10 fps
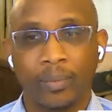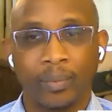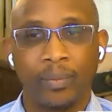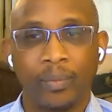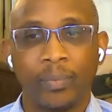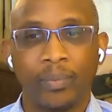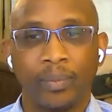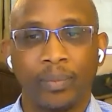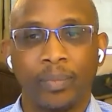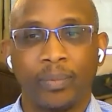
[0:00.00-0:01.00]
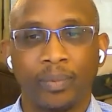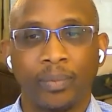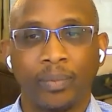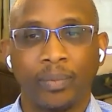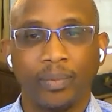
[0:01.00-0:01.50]
We can't do it
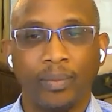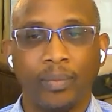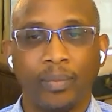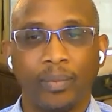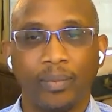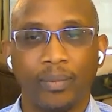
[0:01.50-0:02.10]
alone by design.